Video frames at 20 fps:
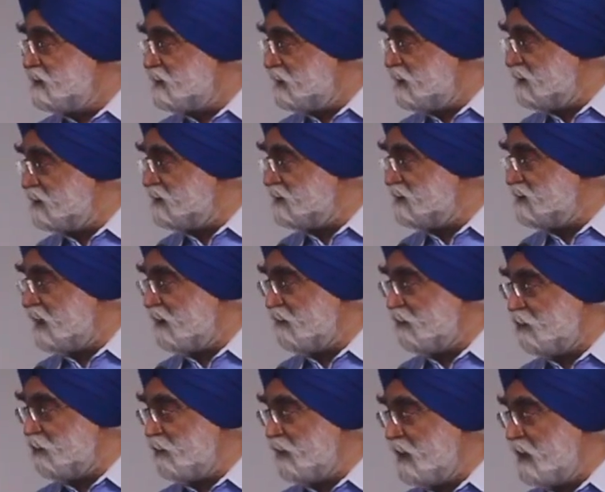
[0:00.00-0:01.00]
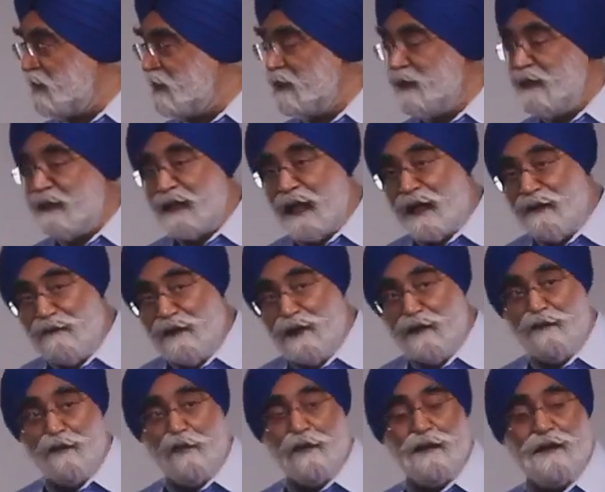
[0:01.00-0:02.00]
citizens have to make. Can we
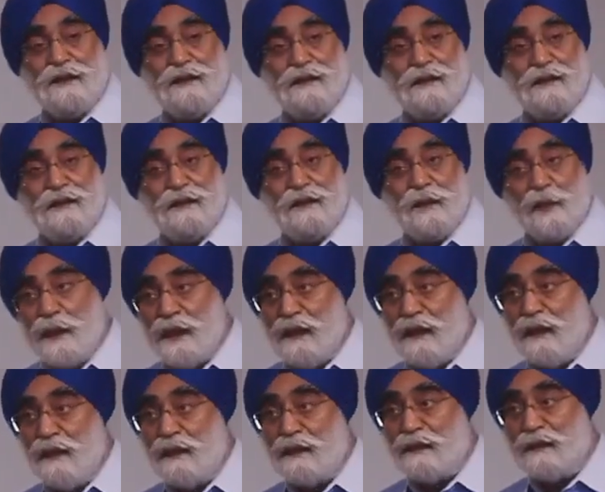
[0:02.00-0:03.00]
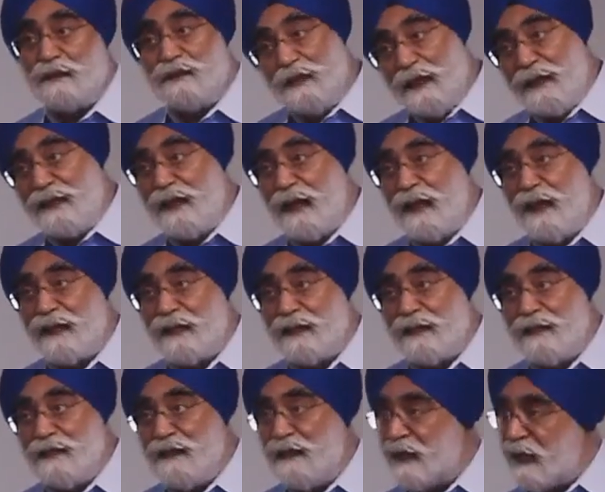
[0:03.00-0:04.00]
afford it? We can't. They can.
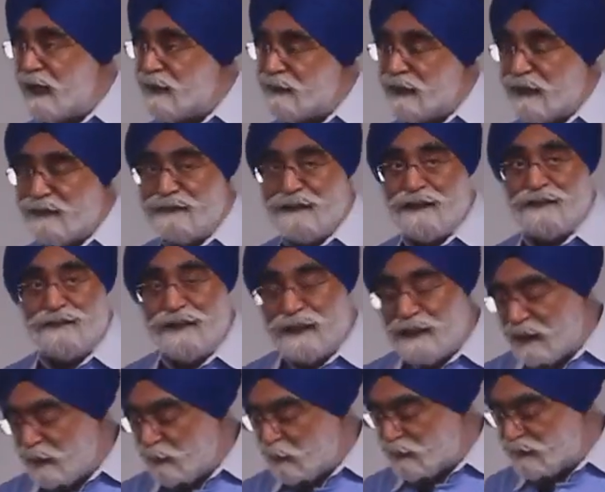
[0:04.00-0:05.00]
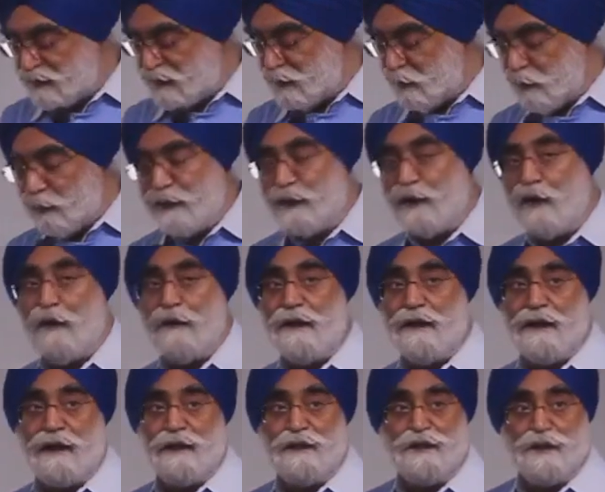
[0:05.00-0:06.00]
And that's exactly what they're doing now,
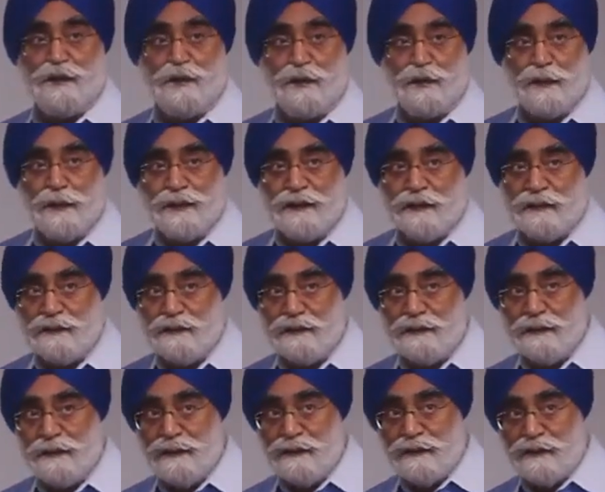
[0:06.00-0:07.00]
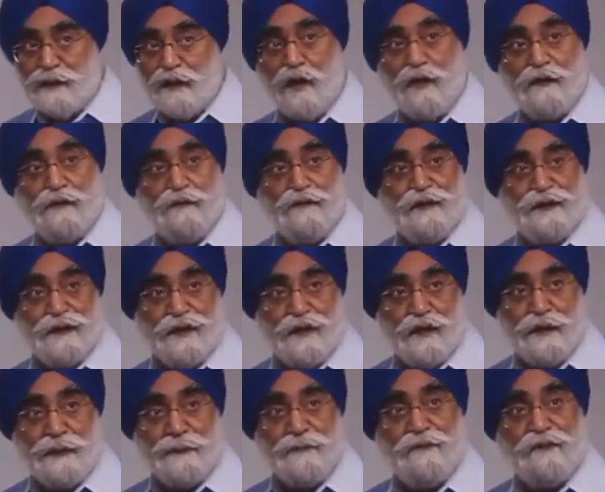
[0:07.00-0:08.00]
and I'll show you in the talk further
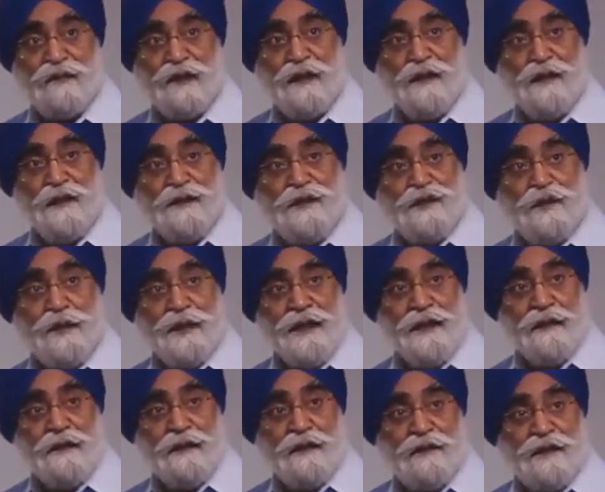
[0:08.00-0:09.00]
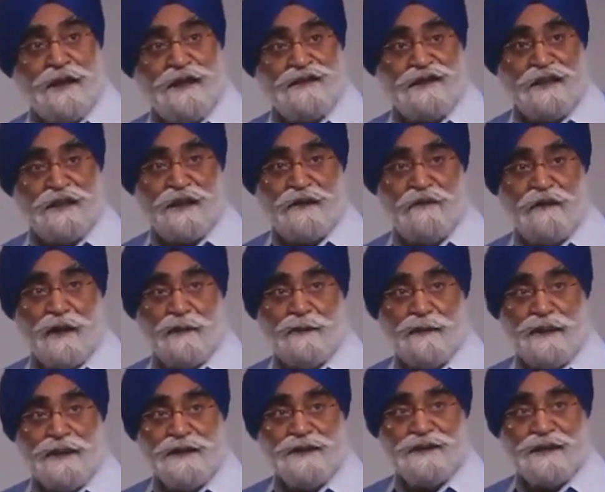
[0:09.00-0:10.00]
on. So here are recent
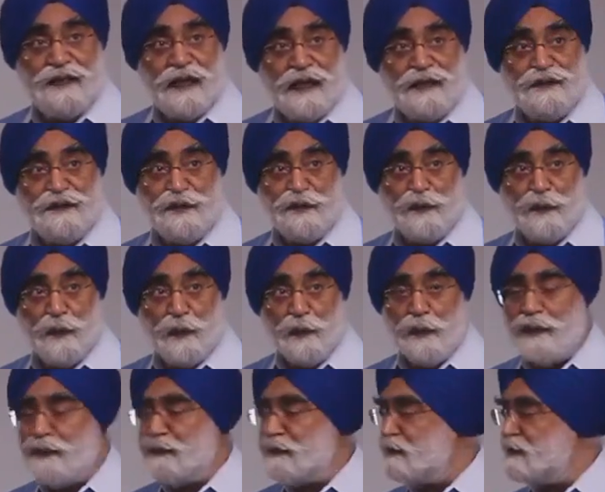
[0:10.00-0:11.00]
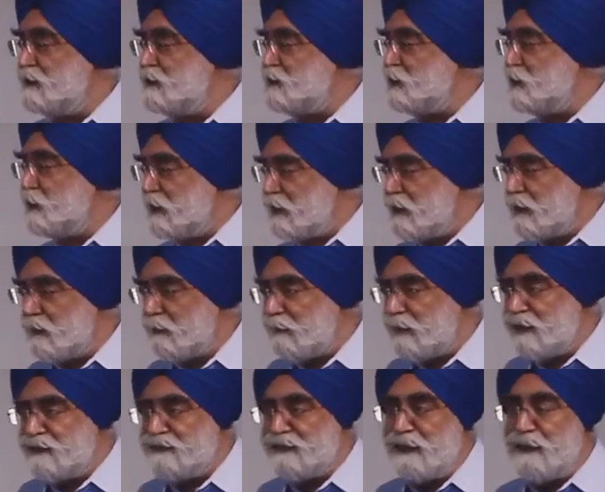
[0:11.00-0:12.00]
developments, as you know, and this is very
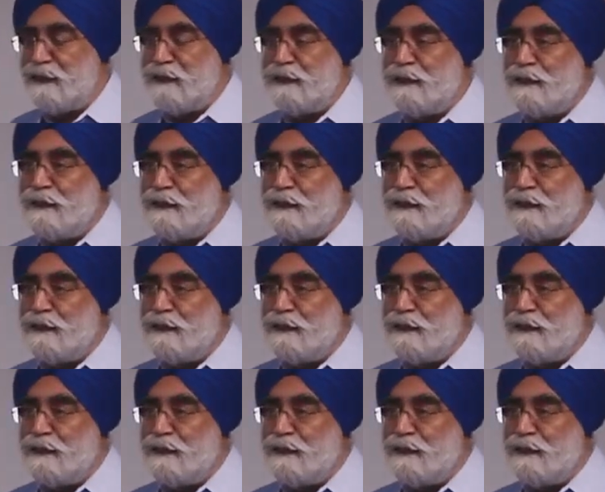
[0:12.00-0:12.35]
amazing.